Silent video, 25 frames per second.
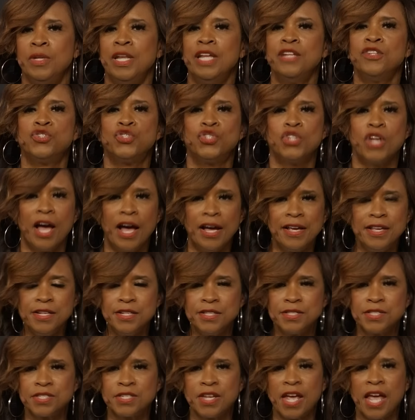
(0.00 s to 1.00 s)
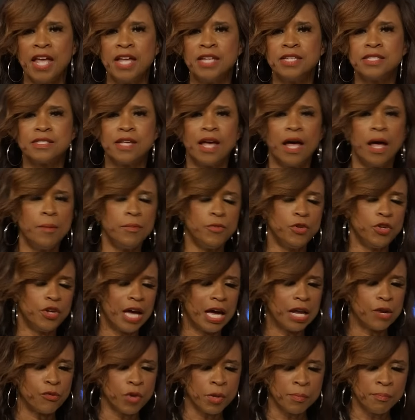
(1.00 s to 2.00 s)
When that giant stands up,
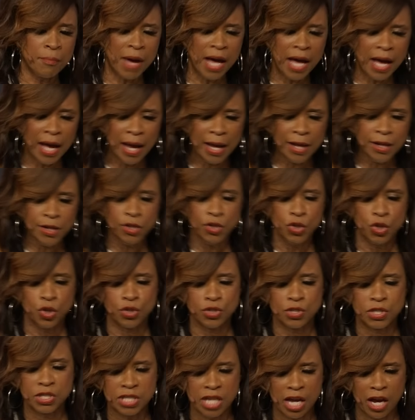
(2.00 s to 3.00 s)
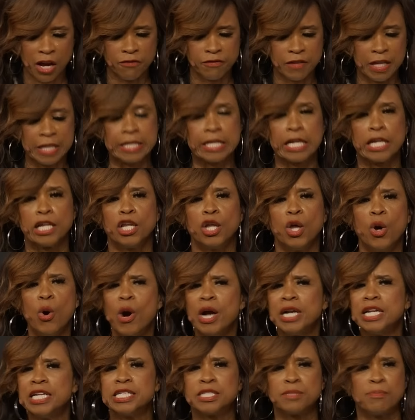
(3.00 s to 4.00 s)
you got to remind yourself that the
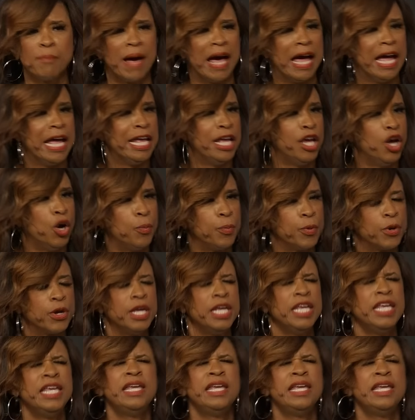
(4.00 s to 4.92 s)
Lord is my helper.